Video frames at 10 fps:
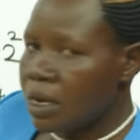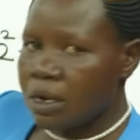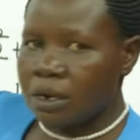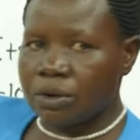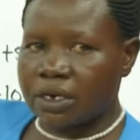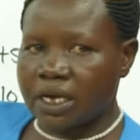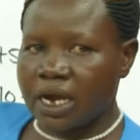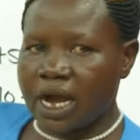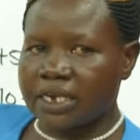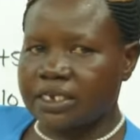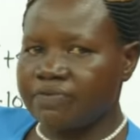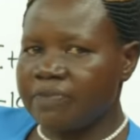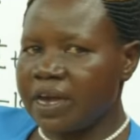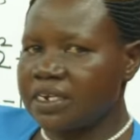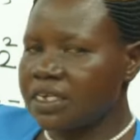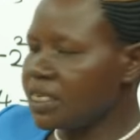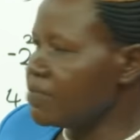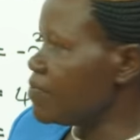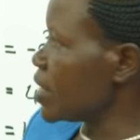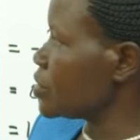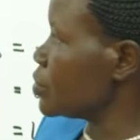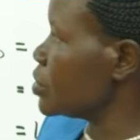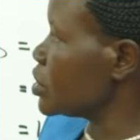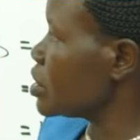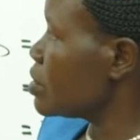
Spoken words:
looking at finding the functions